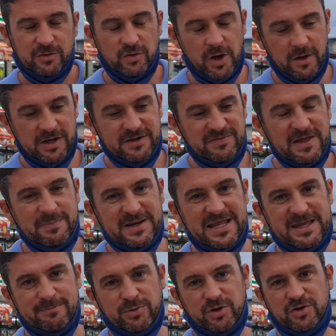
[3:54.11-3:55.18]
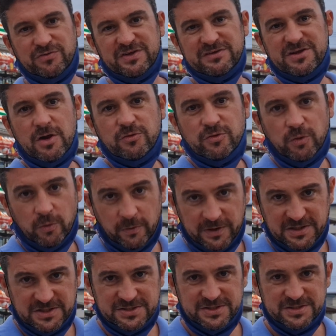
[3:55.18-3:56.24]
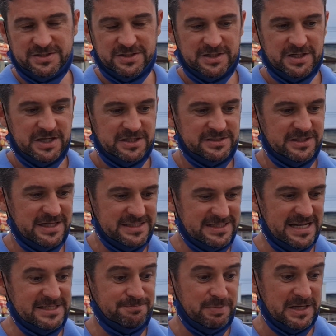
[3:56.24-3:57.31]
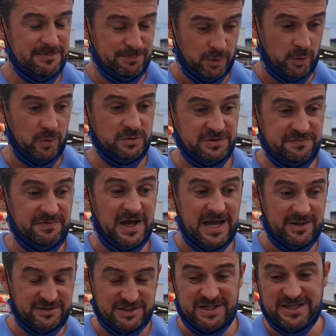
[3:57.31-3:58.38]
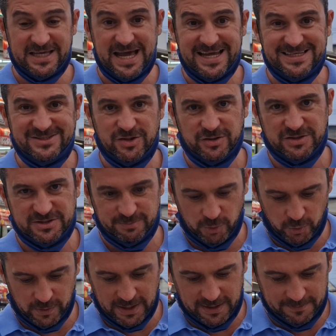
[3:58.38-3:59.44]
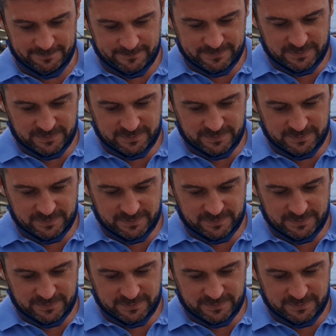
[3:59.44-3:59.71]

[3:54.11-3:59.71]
Not only have they been hit because there's no tourists, so there's less people to fight, so the cake's got smaller,